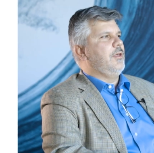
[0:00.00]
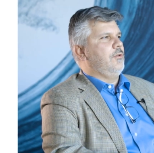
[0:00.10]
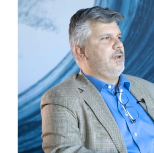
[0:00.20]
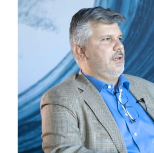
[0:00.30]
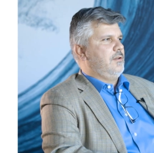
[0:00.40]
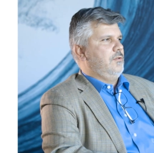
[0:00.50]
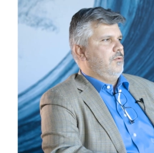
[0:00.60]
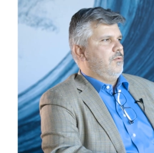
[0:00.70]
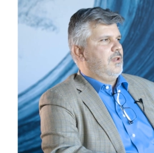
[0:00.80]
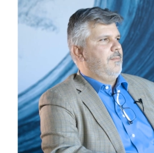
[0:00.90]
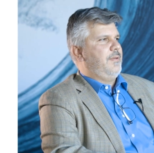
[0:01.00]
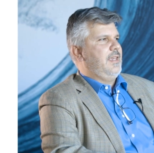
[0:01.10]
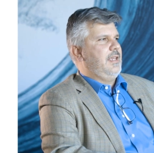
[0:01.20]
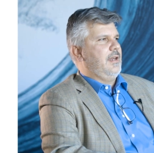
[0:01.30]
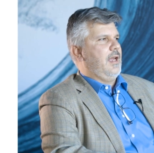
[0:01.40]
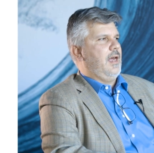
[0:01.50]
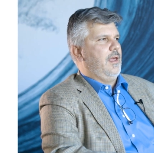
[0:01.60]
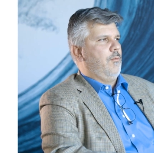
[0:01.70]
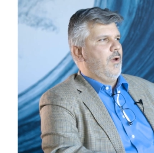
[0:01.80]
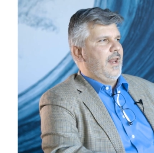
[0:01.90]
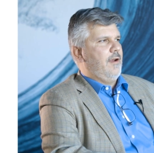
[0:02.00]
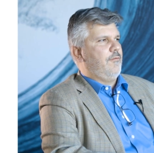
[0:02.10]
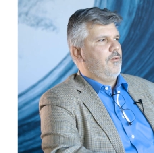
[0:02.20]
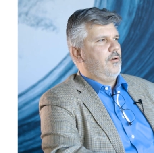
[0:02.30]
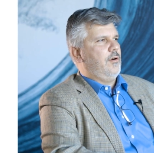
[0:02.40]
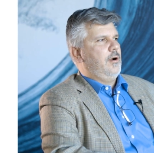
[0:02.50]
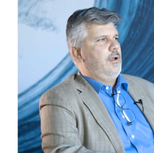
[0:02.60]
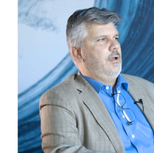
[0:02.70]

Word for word: ability to compete on whatever